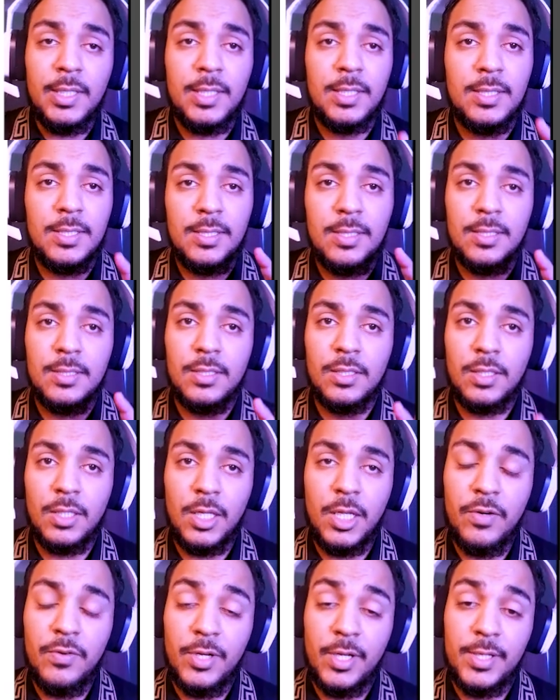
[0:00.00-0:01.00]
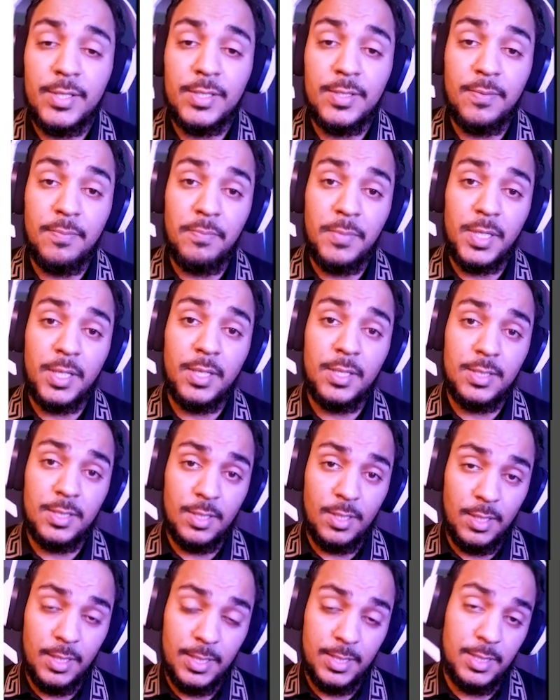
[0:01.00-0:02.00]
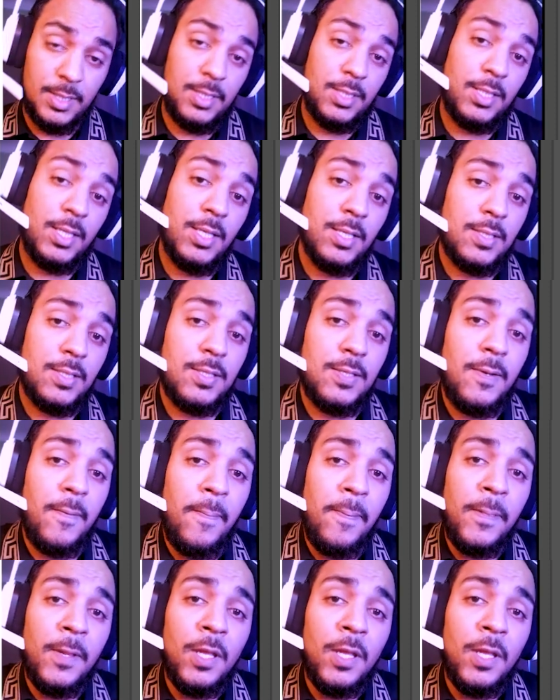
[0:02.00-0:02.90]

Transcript: in certain areas. Because listen to this.